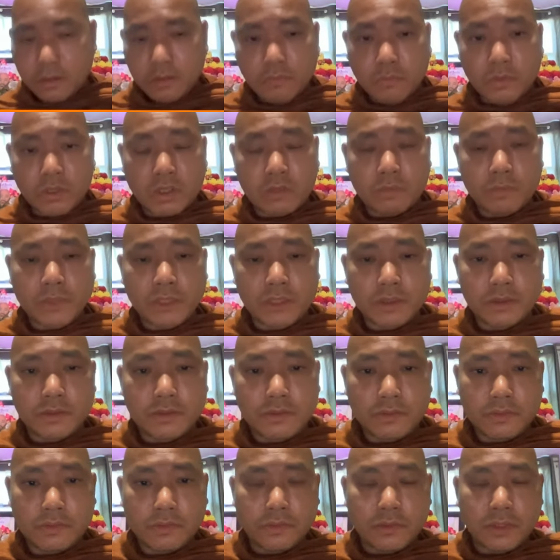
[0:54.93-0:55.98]
one of the
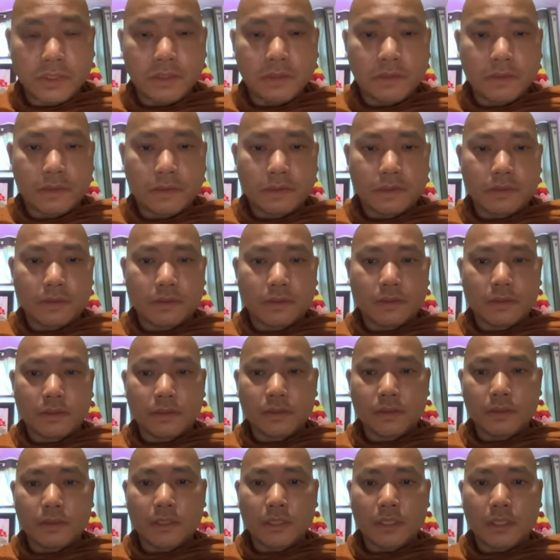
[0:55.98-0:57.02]
stories
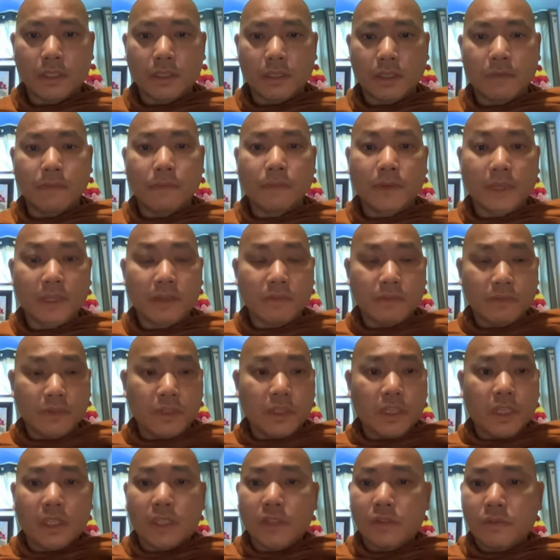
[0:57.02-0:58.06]
that I find
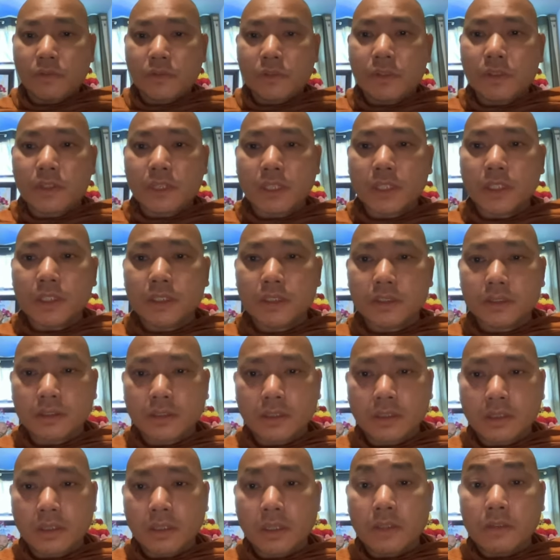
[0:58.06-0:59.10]
very interesting,
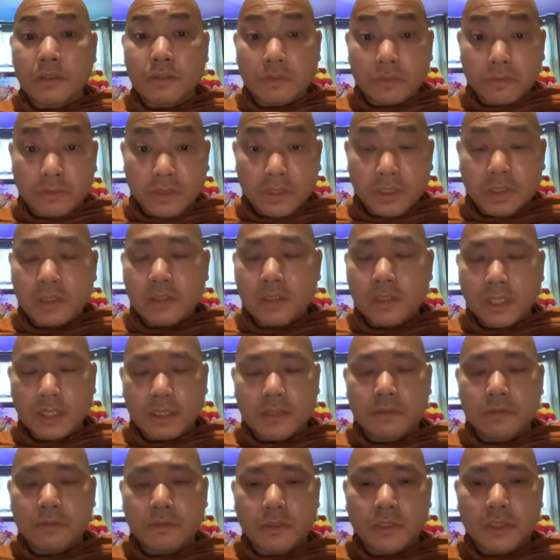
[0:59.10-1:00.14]
intriguing
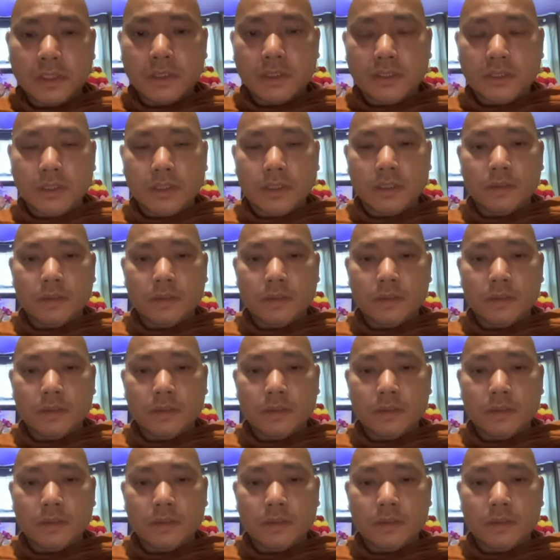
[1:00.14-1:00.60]
actually,